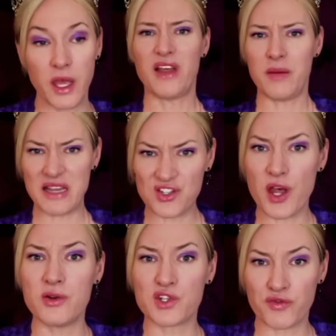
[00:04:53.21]
They missed
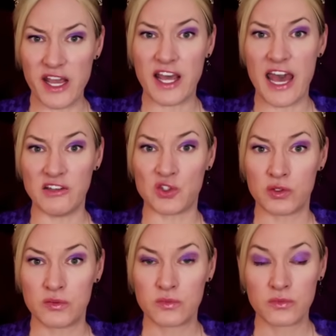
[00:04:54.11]
those three
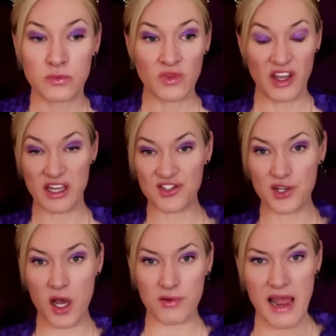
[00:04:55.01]
gates and they
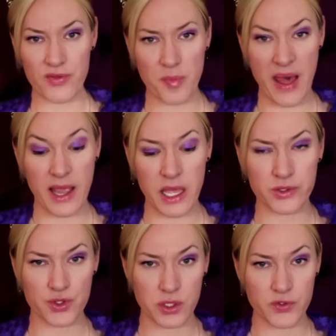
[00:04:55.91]
snuck around the back
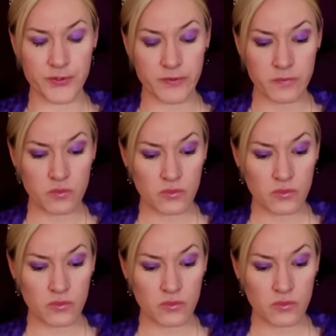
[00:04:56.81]
entrance